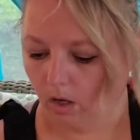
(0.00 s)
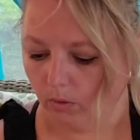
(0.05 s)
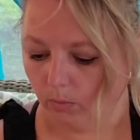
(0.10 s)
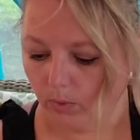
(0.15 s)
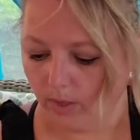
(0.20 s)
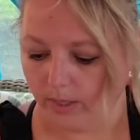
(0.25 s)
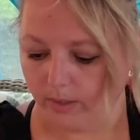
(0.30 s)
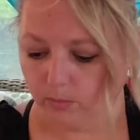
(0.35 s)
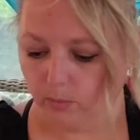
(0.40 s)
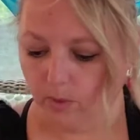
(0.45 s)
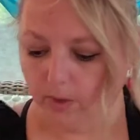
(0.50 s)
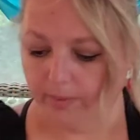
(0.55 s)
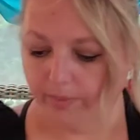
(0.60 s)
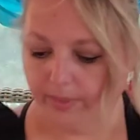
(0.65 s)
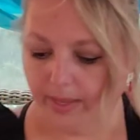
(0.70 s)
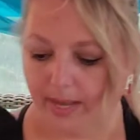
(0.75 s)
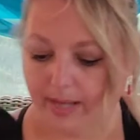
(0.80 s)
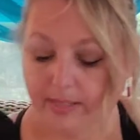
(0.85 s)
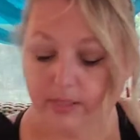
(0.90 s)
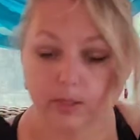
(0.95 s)
All right, well
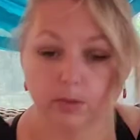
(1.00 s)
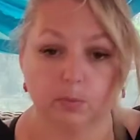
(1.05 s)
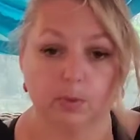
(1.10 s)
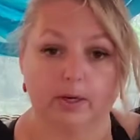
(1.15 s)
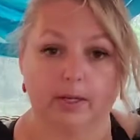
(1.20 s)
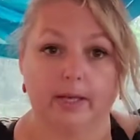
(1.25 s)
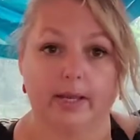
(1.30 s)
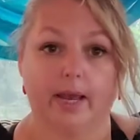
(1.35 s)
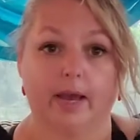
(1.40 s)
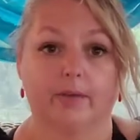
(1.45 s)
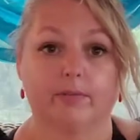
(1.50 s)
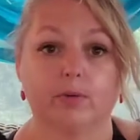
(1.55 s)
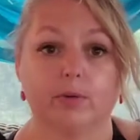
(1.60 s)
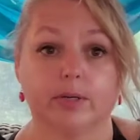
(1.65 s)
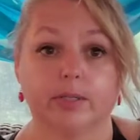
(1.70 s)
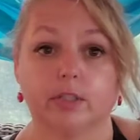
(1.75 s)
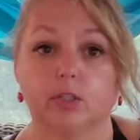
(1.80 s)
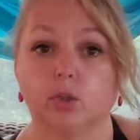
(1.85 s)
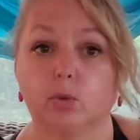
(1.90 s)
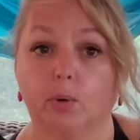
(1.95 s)
that's what I have.
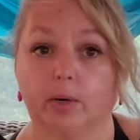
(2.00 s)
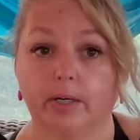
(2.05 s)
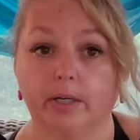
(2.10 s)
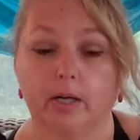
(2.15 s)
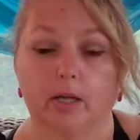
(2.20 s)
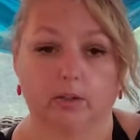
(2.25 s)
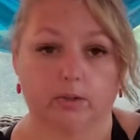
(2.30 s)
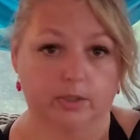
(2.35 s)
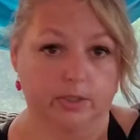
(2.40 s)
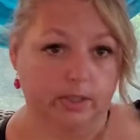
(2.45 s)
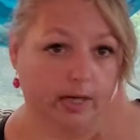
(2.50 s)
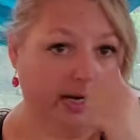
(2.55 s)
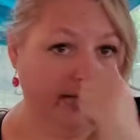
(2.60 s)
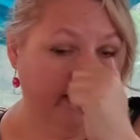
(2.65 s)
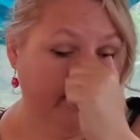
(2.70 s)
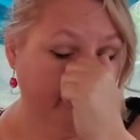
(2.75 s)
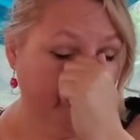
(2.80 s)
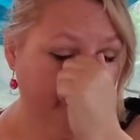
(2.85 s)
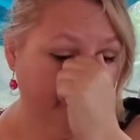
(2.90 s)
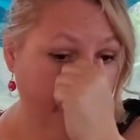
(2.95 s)
There is a $20
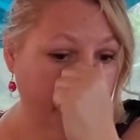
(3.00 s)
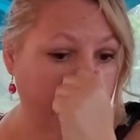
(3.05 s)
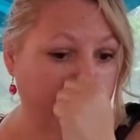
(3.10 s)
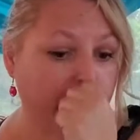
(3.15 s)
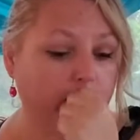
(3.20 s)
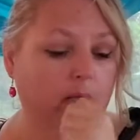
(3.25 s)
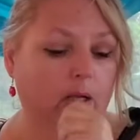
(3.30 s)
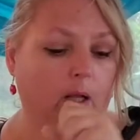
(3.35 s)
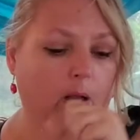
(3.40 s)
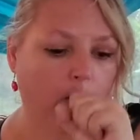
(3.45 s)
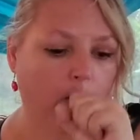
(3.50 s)
styling fee